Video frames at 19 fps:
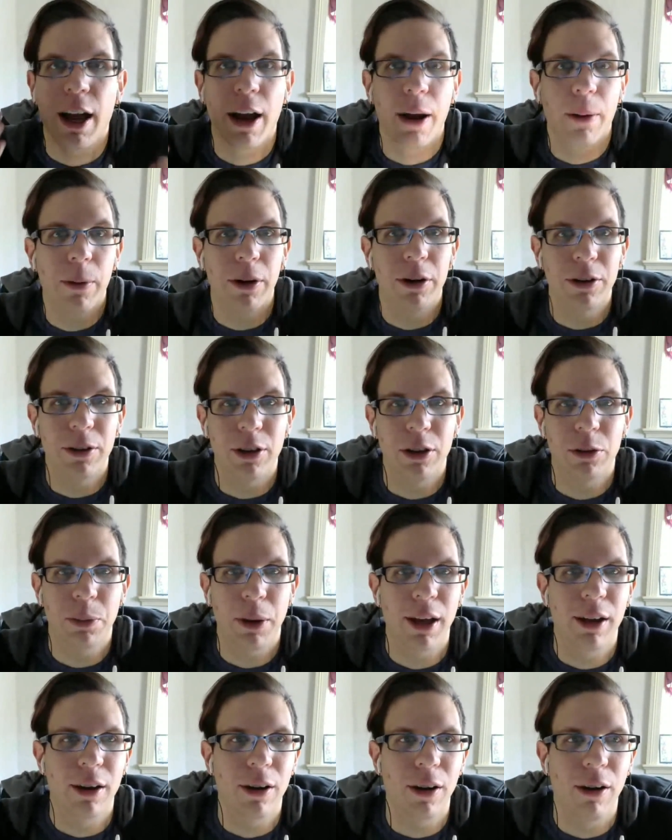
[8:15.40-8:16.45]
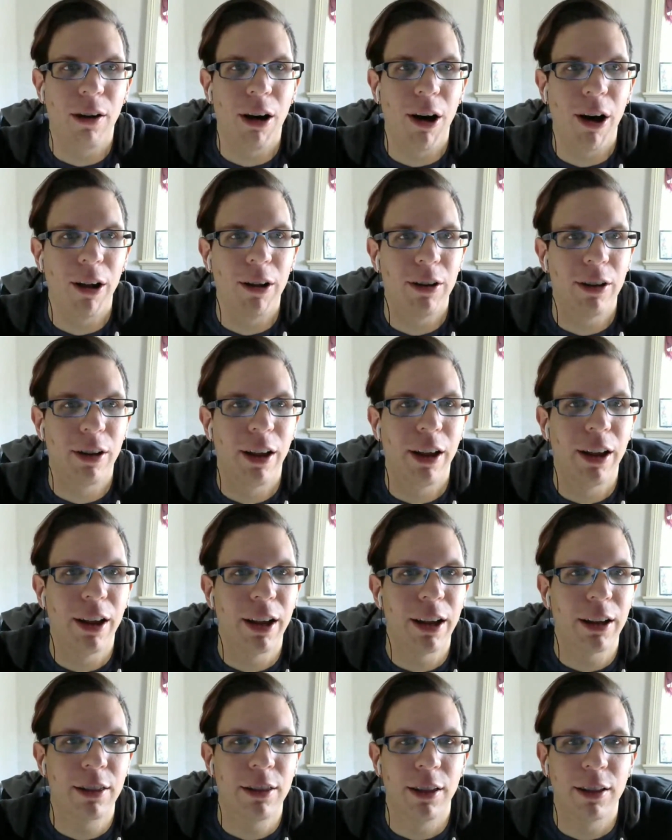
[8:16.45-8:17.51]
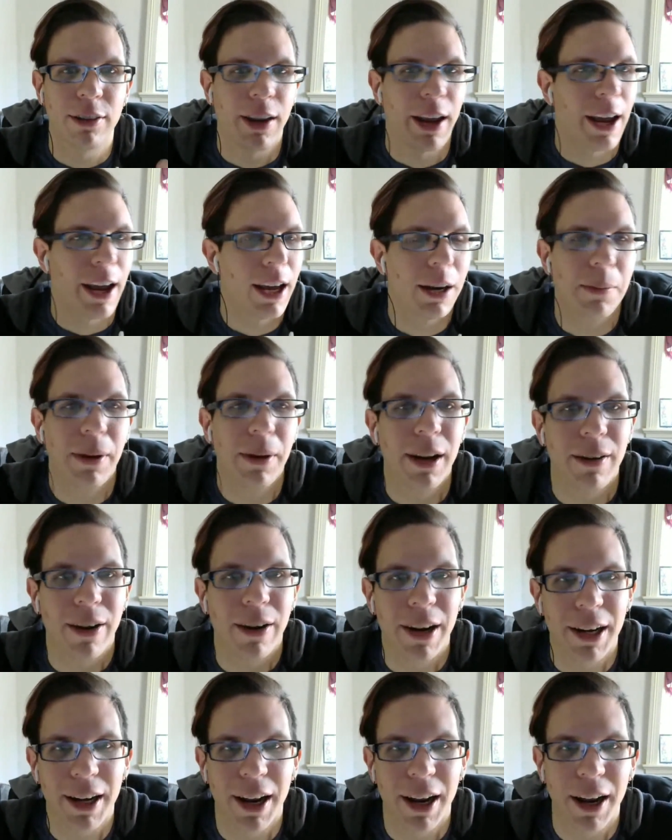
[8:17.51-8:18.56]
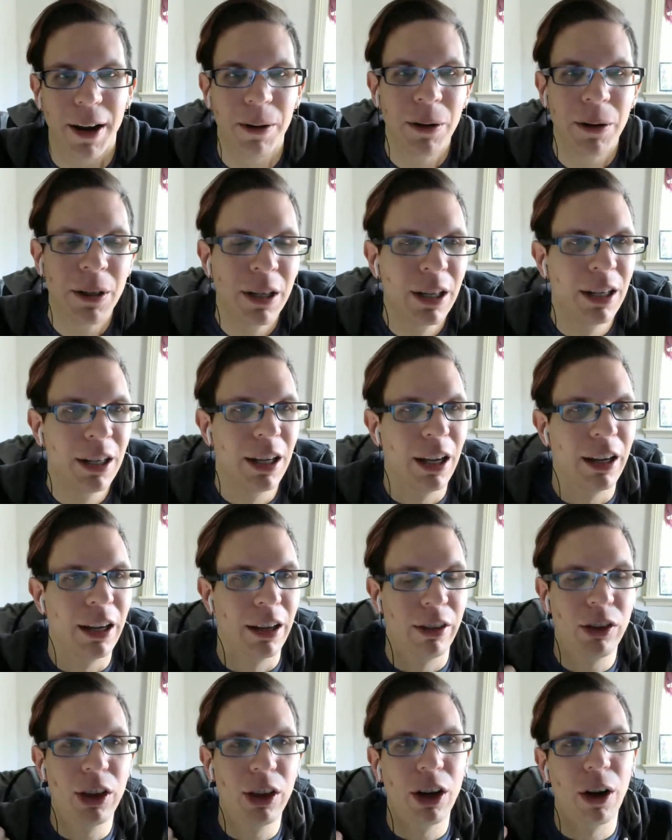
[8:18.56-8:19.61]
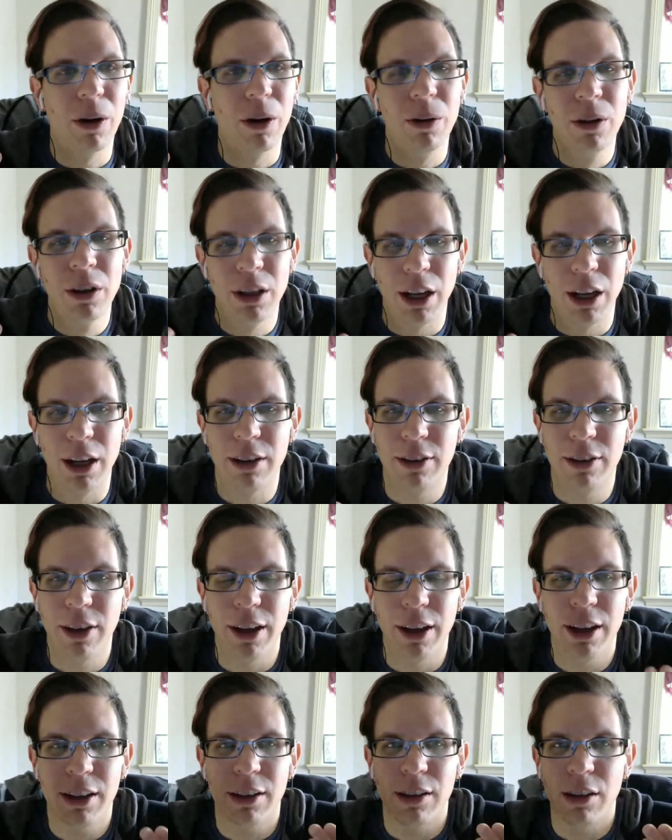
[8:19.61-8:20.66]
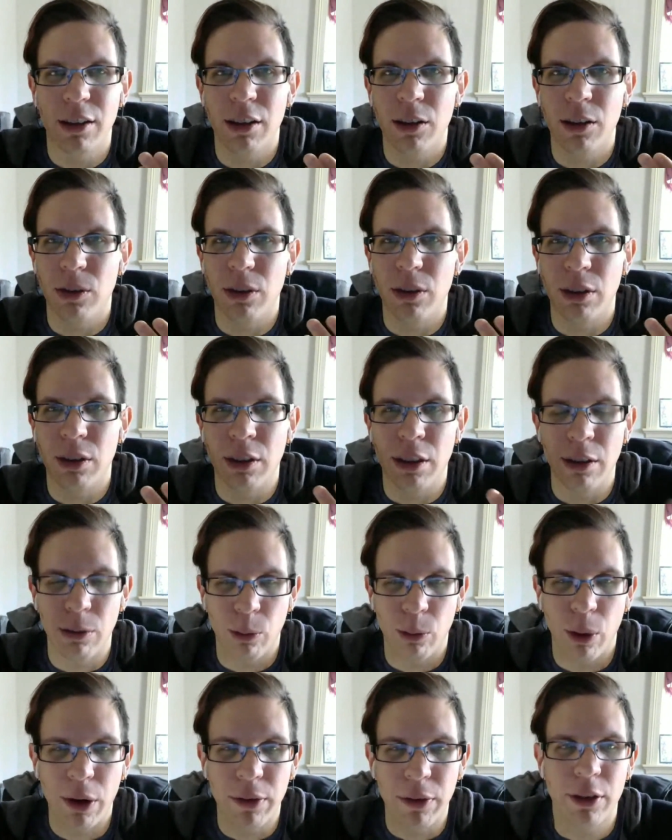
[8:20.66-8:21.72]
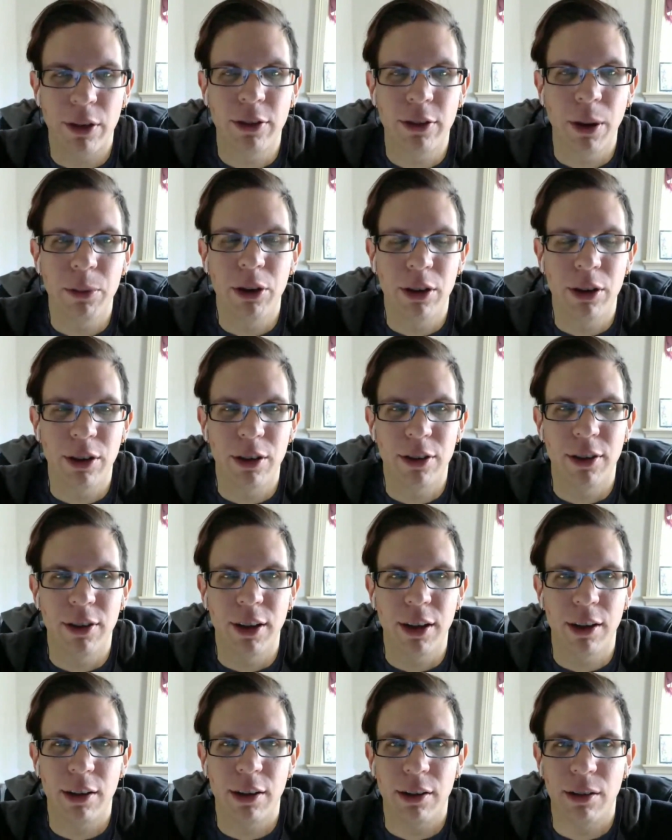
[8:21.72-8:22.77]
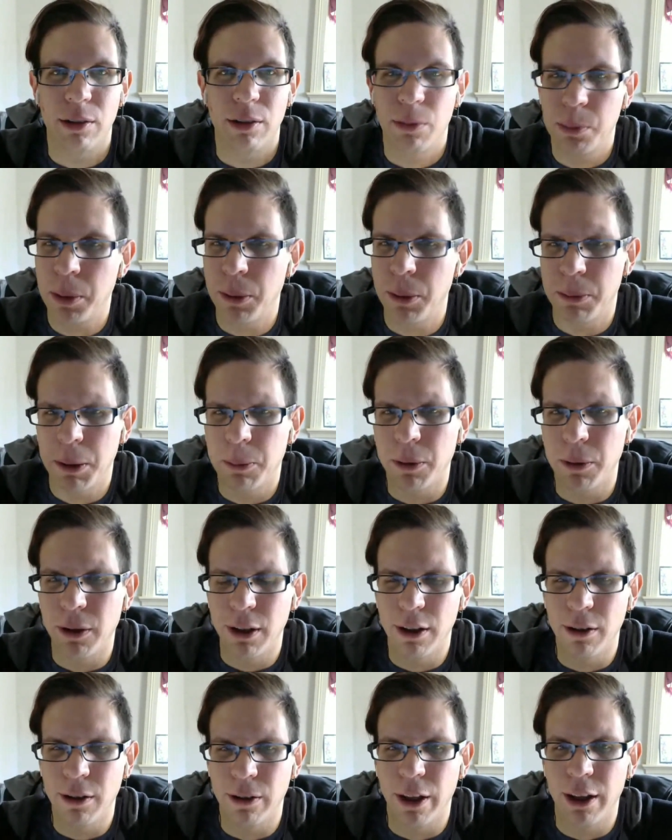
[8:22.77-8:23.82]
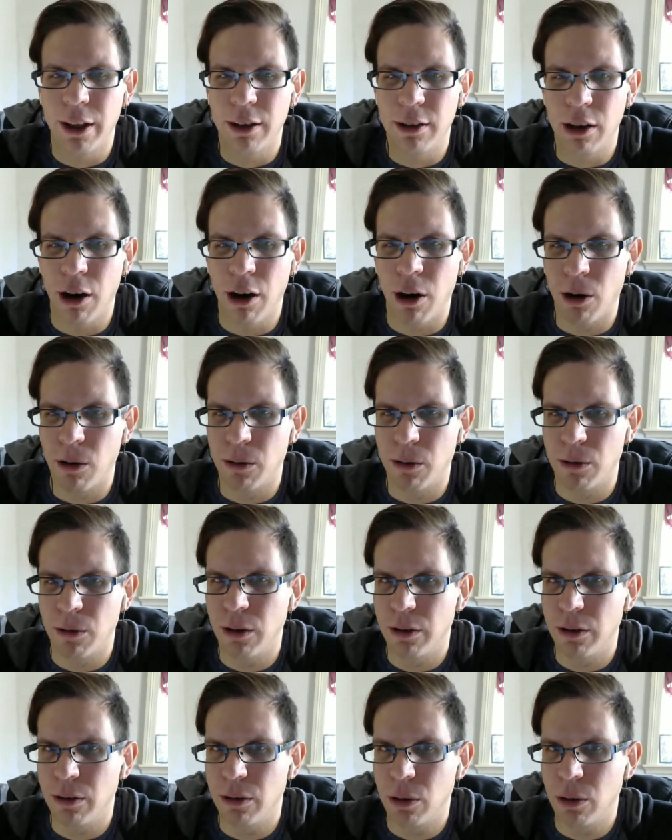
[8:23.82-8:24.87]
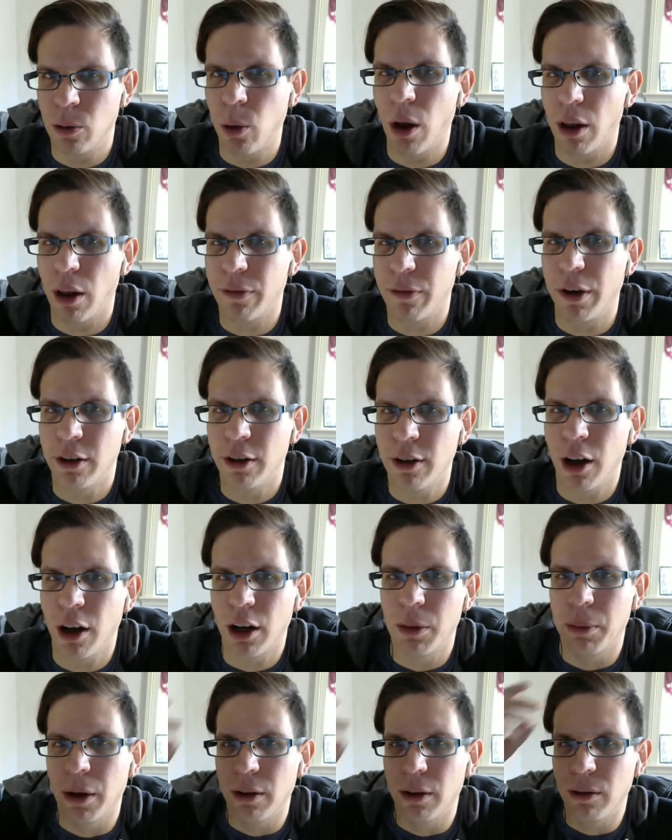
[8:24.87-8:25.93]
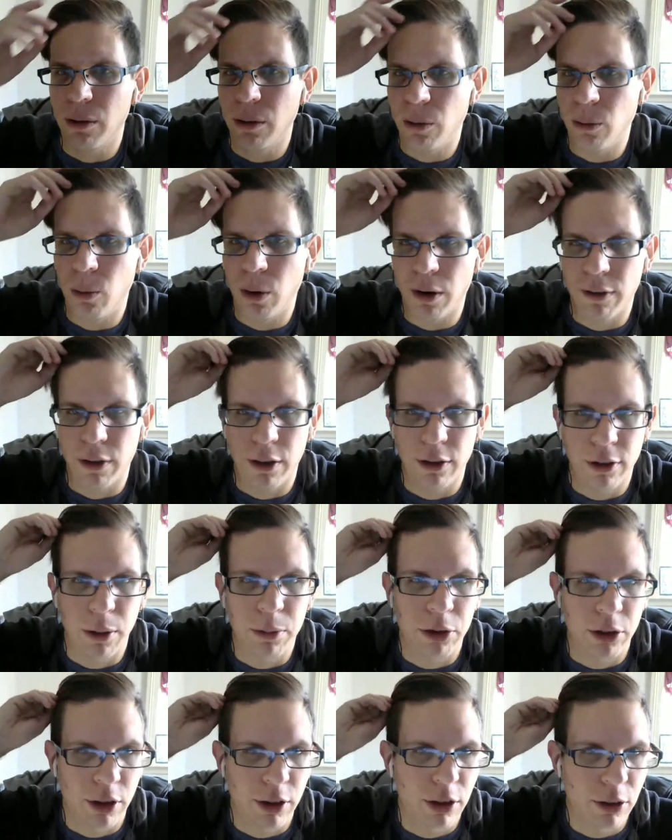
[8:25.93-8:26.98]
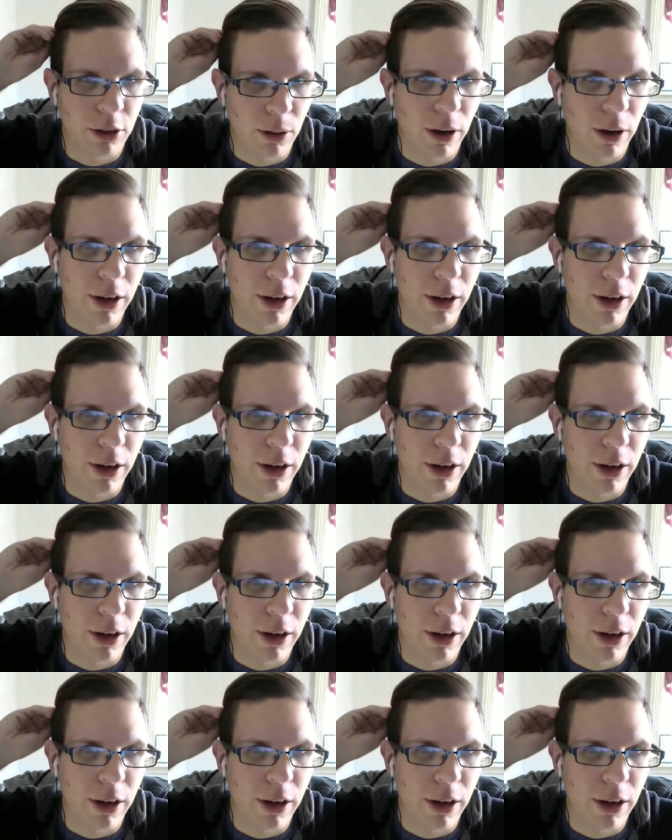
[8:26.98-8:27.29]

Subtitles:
I want to do this panel on like this anime right now. You know, it's like whatever the subject is, they put people in there that are qualified to talk about whatever the subject is, right?